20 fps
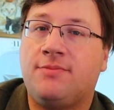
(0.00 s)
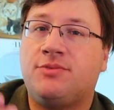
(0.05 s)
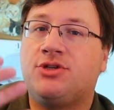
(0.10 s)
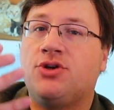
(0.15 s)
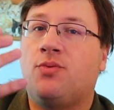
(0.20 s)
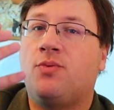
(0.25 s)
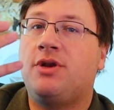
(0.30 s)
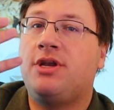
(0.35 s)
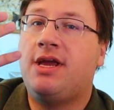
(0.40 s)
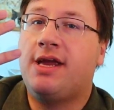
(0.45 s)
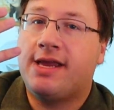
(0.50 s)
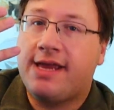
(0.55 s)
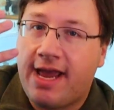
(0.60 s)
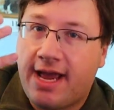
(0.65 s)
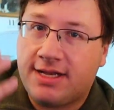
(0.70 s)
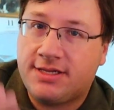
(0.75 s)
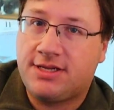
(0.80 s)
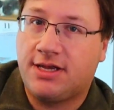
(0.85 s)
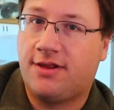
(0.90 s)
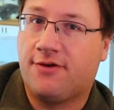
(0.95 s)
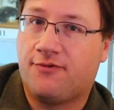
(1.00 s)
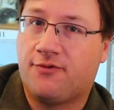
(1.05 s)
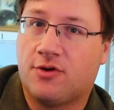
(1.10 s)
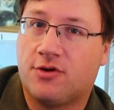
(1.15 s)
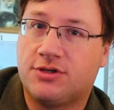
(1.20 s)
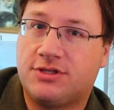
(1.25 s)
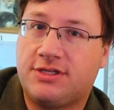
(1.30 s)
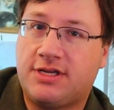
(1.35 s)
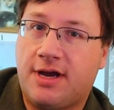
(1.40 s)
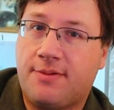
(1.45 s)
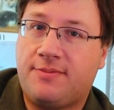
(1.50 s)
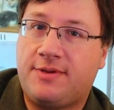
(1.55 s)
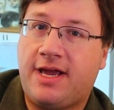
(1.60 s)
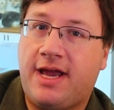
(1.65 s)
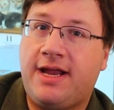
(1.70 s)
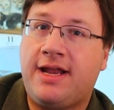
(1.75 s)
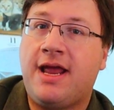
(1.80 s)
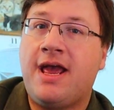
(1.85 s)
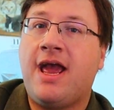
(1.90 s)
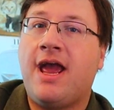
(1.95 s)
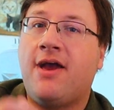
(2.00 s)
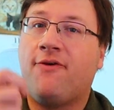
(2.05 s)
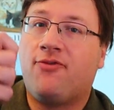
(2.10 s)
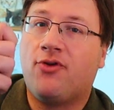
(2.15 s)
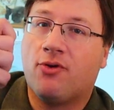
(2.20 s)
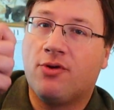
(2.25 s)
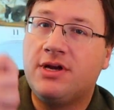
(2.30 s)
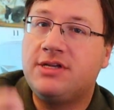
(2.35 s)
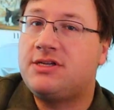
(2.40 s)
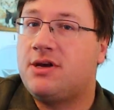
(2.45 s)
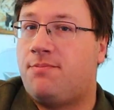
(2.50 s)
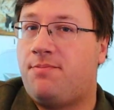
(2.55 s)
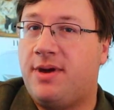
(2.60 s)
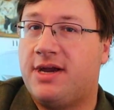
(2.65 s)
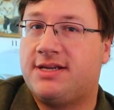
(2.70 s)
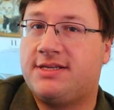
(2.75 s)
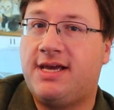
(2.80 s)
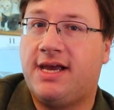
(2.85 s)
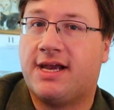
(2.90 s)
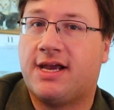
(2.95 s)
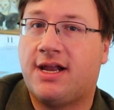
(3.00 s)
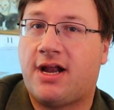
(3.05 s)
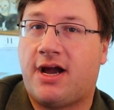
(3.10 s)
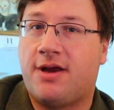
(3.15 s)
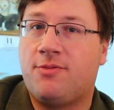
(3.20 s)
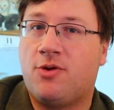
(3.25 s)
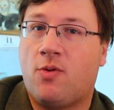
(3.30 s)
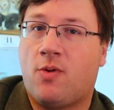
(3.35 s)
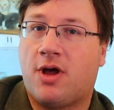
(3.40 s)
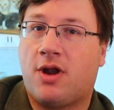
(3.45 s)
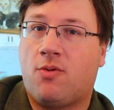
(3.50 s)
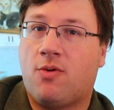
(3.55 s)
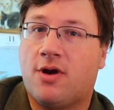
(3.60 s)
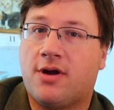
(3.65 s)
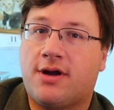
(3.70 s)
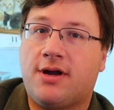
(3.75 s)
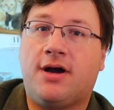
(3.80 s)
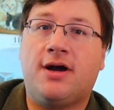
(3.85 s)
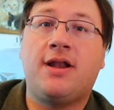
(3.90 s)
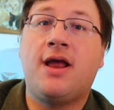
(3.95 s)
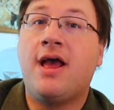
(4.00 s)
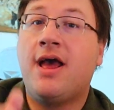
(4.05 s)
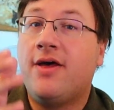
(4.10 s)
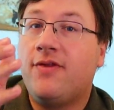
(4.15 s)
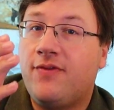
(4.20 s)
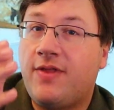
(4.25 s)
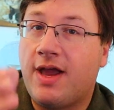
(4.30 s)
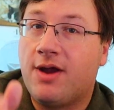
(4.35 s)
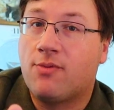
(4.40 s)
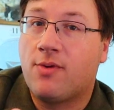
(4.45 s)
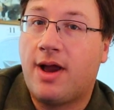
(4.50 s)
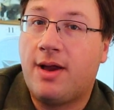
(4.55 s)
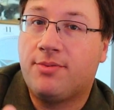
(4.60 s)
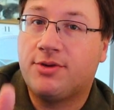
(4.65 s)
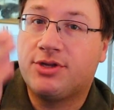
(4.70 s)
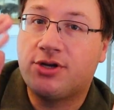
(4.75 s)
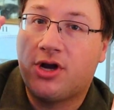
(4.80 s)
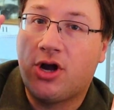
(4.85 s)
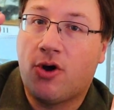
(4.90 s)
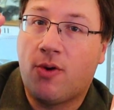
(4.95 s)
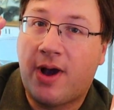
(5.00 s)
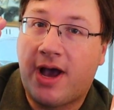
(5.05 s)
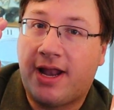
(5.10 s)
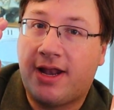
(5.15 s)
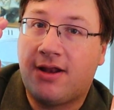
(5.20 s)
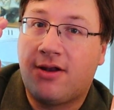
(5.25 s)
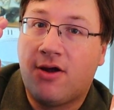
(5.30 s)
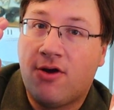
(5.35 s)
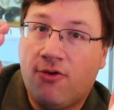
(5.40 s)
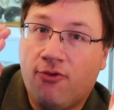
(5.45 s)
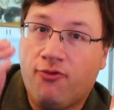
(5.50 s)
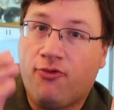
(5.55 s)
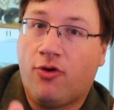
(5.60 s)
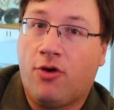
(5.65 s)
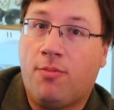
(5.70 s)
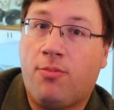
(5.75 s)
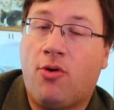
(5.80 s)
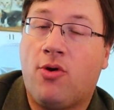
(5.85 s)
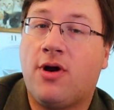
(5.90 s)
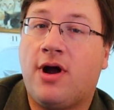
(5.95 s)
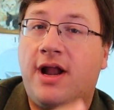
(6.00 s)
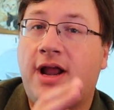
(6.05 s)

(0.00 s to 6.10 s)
So when you get to the first update, if there is a big ticket item you want to work on, they were able to go at it full bore.